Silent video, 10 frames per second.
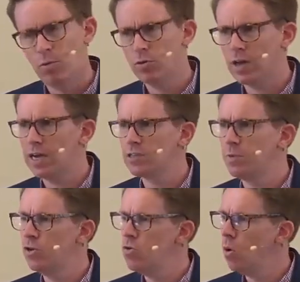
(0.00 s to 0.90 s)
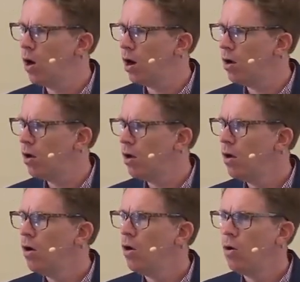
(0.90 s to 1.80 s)
Both Adam and Noah
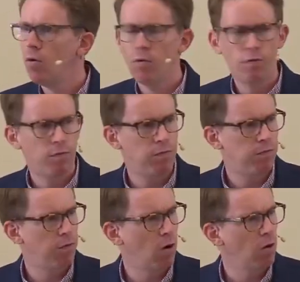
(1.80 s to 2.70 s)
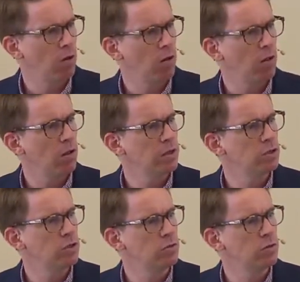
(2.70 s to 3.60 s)
fall
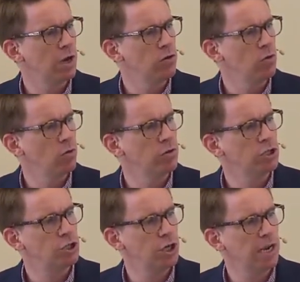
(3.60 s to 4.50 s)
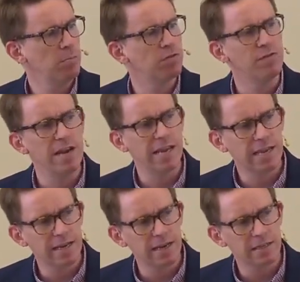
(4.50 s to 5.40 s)
into and know the shame of
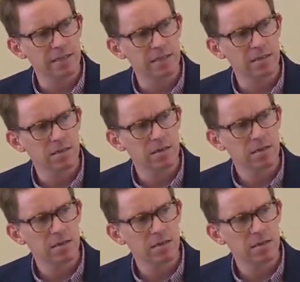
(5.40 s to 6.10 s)
nakedness.